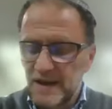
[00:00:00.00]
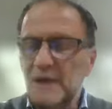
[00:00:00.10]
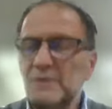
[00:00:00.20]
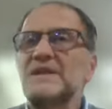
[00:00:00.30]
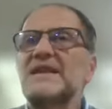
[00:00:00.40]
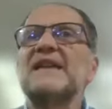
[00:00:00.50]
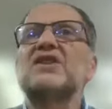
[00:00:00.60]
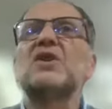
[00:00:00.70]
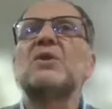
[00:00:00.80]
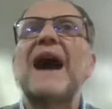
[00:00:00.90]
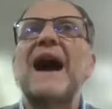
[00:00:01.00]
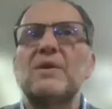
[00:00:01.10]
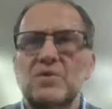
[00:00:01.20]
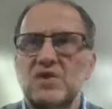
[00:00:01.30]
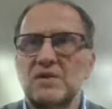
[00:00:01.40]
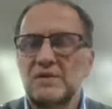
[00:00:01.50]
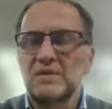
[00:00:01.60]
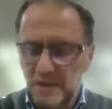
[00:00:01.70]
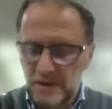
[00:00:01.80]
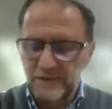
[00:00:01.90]
I will take you out
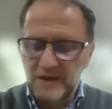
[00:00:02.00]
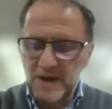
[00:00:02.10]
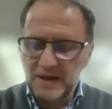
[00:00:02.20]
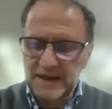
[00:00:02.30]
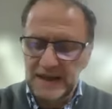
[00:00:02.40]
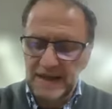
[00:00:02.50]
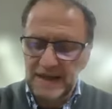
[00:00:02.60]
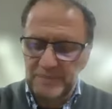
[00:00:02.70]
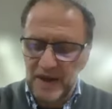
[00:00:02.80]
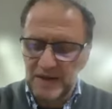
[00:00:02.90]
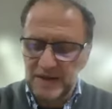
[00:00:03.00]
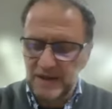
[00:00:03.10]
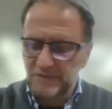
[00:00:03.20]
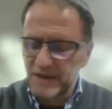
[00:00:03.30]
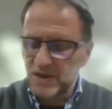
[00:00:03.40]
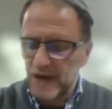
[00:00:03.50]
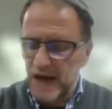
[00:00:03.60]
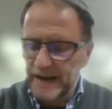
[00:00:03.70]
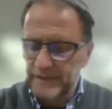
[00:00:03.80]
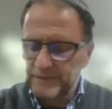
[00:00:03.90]
from underneath the burden of
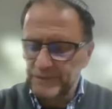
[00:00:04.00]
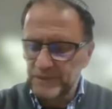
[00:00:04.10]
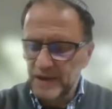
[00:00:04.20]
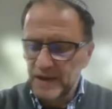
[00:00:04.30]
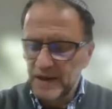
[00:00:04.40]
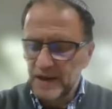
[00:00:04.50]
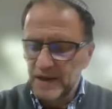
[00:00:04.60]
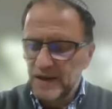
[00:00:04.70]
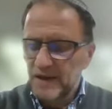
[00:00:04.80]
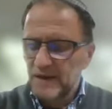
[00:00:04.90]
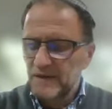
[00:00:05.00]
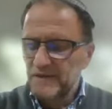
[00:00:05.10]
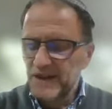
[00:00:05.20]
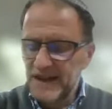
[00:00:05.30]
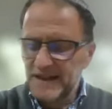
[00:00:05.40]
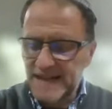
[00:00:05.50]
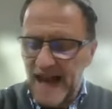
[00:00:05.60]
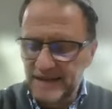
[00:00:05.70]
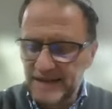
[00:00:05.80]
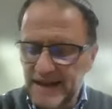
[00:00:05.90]
Mitzrayim.
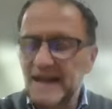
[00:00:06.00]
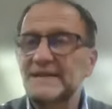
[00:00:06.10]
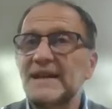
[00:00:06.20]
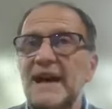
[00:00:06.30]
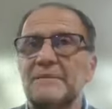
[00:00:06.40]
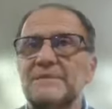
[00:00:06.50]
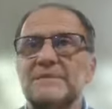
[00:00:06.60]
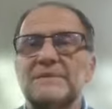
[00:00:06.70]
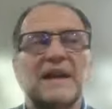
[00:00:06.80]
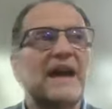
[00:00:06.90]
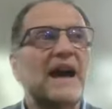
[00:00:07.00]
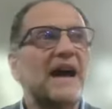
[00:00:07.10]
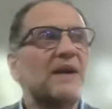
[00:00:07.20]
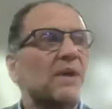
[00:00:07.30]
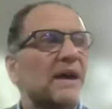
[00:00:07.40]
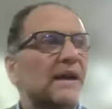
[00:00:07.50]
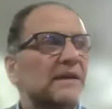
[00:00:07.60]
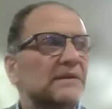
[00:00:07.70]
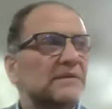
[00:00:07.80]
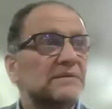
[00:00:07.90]
Vehitzalti etchem, and I
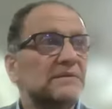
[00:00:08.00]
will